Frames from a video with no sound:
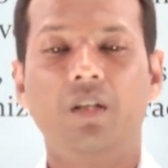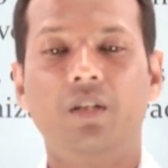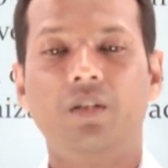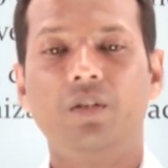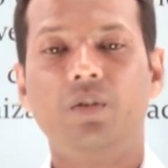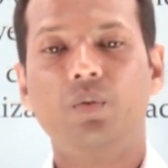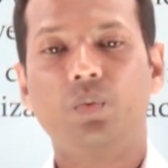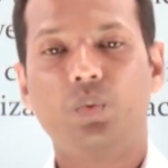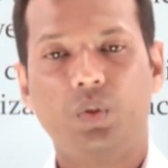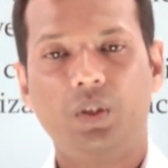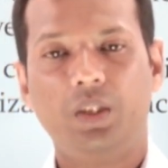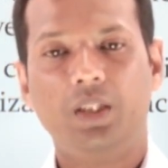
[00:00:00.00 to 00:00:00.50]

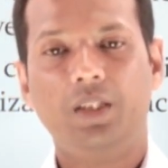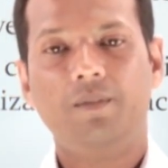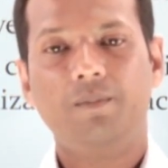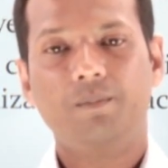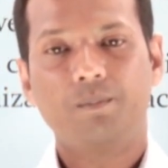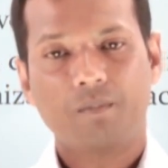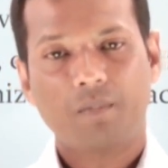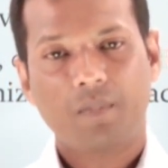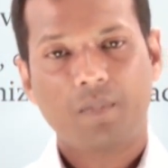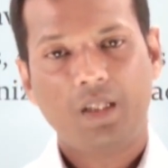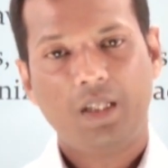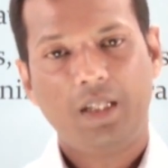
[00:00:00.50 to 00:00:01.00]
You
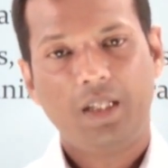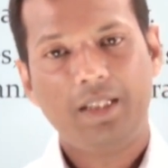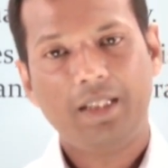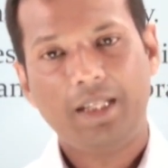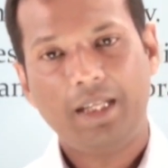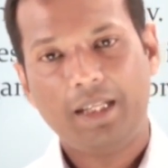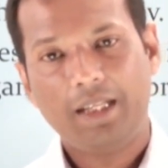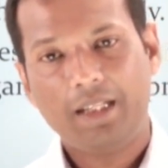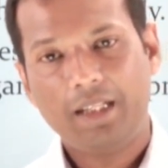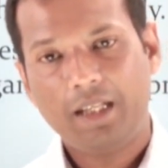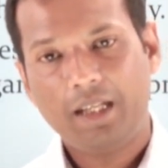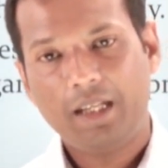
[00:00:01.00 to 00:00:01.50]
see, in
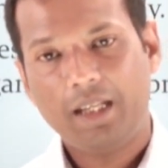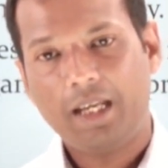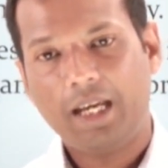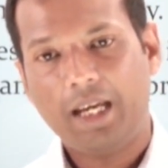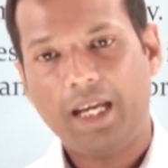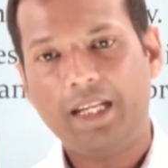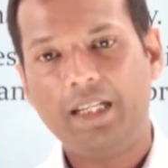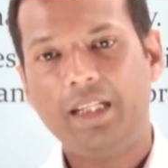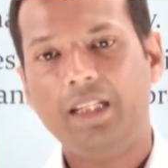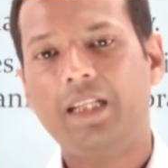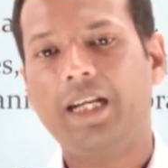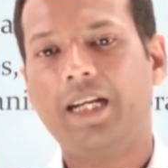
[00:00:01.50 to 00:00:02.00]

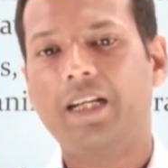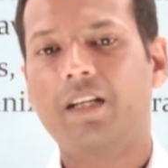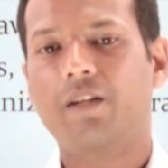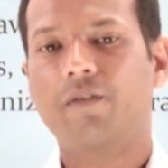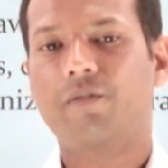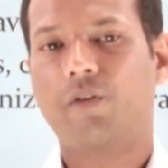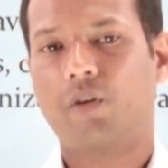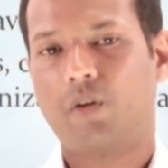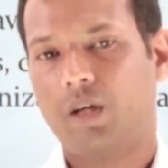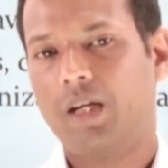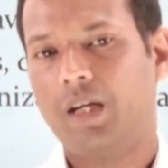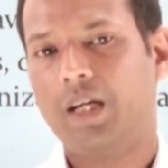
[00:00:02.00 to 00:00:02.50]
any kind of
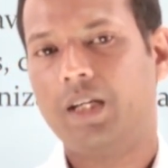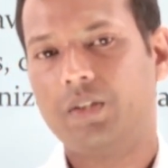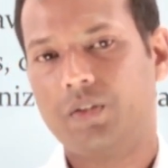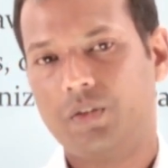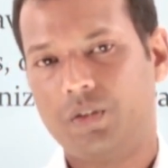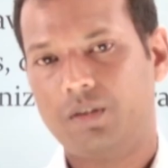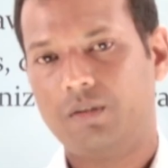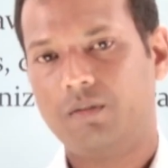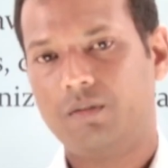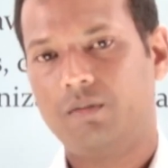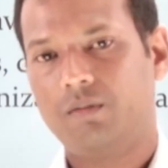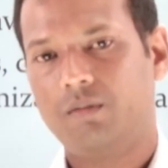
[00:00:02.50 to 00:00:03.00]

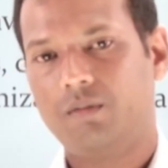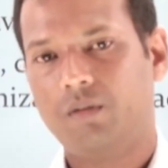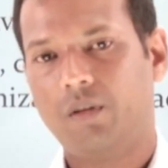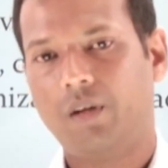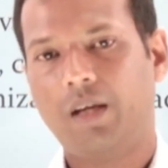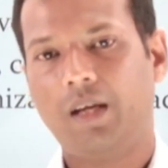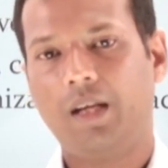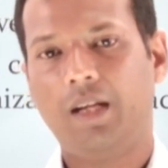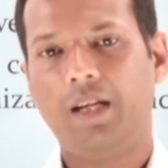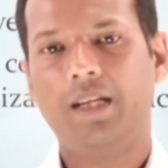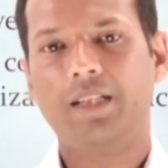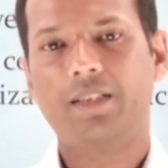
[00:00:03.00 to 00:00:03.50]
organization,
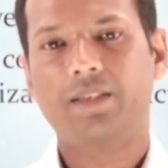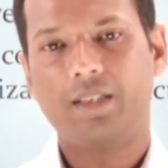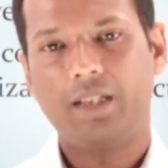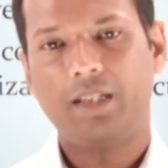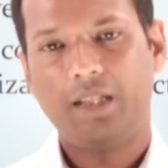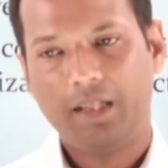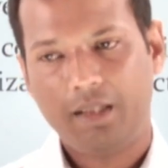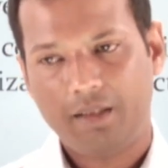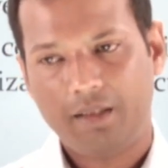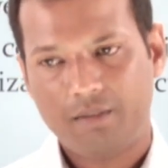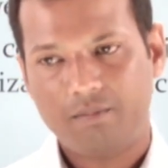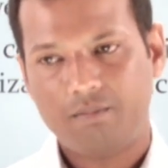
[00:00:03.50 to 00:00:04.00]
okay, let's
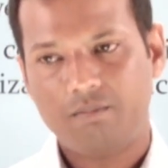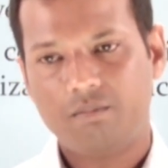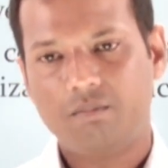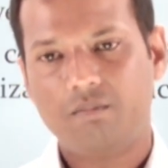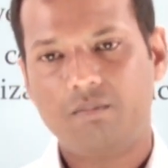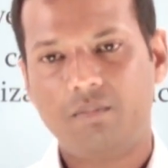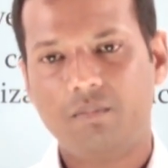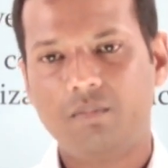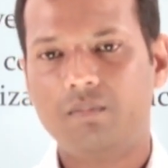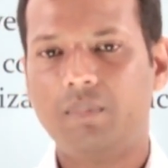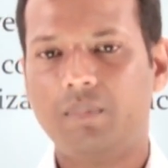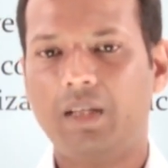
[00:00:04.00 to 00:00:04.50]
say
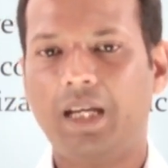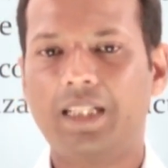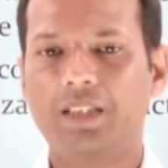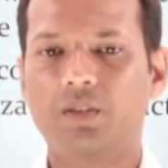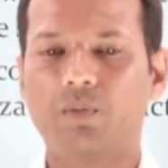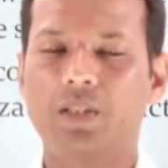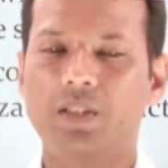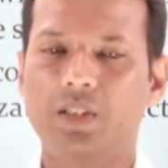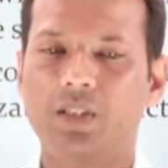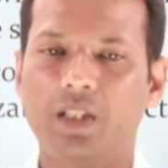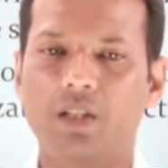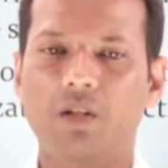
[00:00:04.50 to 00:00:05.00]

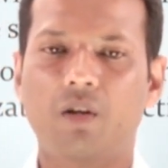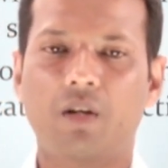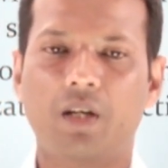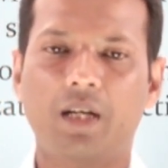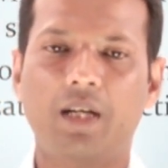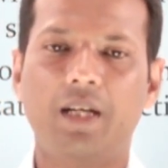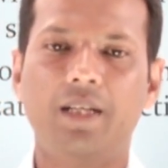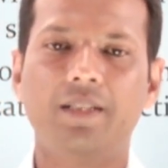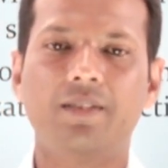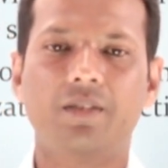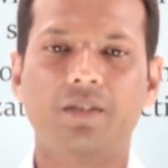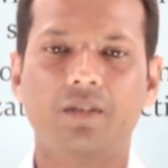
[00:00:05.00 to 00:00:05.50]
XYZ
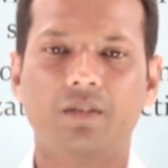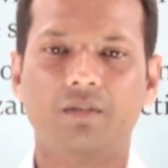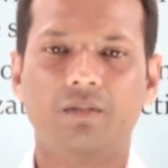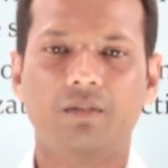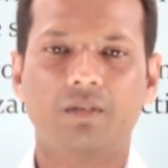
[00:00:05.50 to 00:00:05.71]
organization